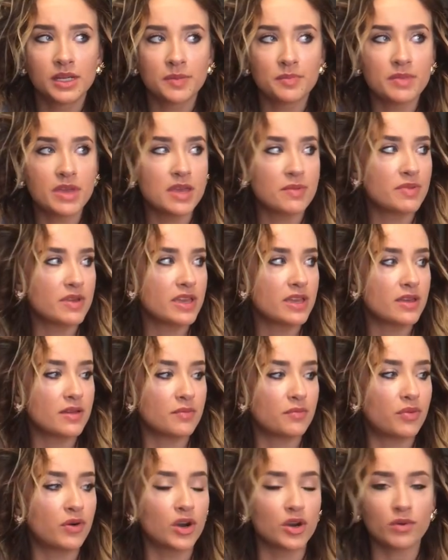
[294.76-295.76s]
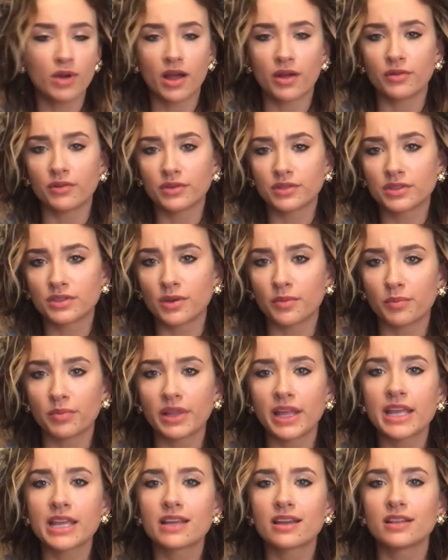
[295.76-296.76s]
Maybe put around some
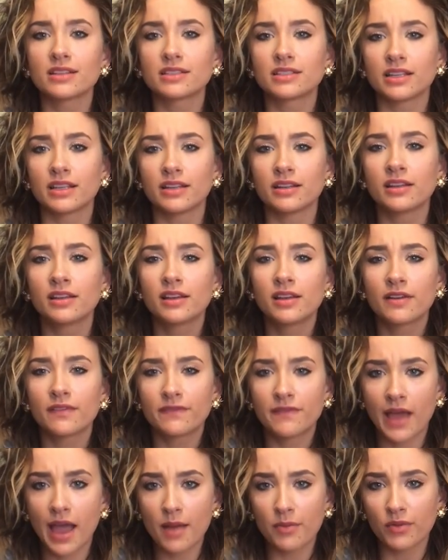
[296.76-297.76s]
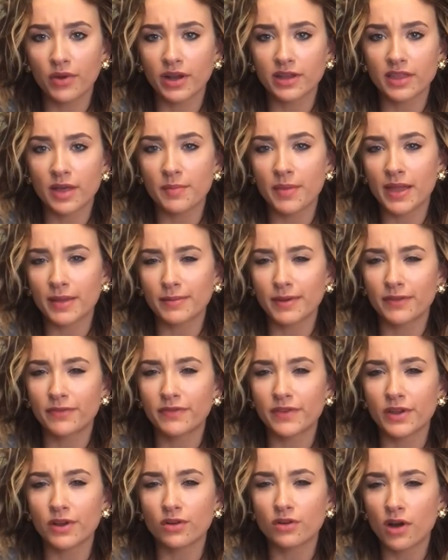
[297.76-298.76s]
blankets and fabric that make me
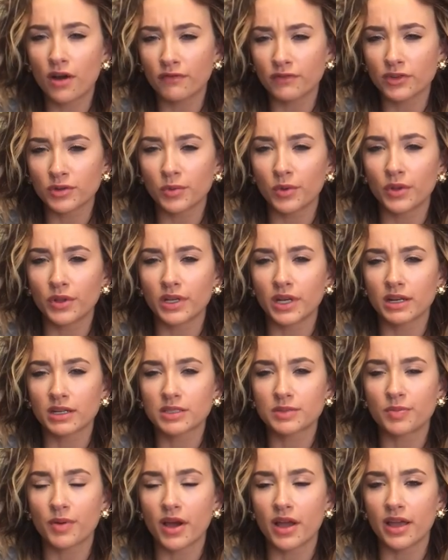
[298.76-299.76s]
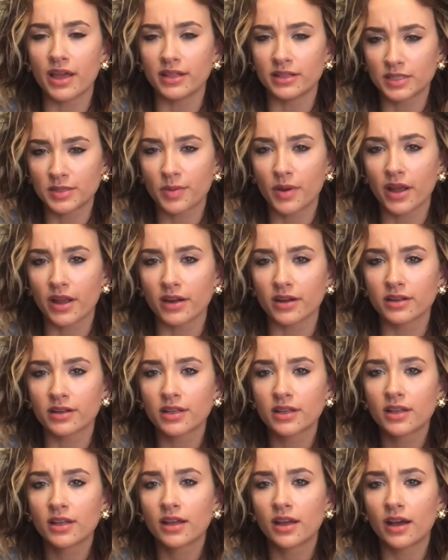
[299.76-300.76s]
feel comfortable and inspired.
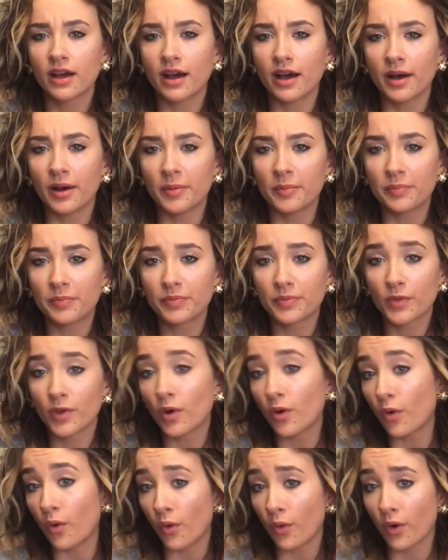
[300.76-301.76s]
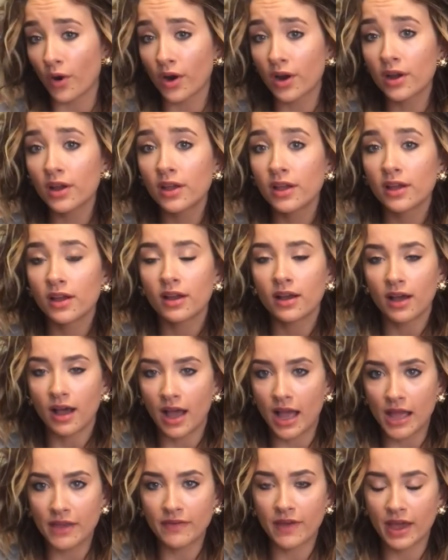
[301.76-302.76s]
Or
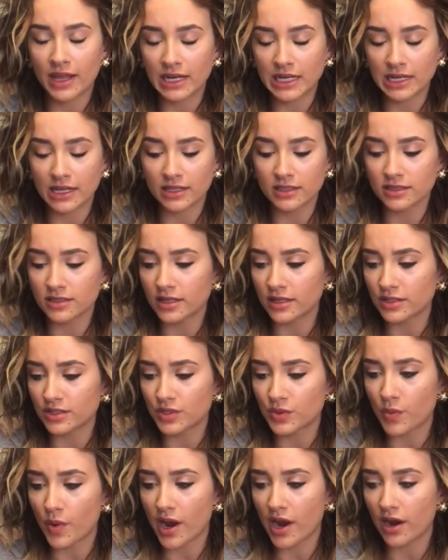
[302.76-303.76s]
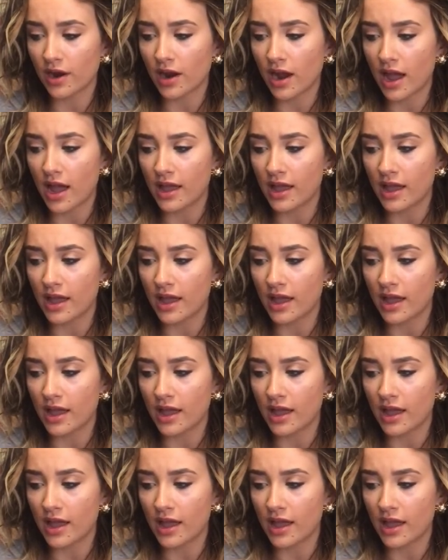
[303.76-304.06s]
I've had an instance where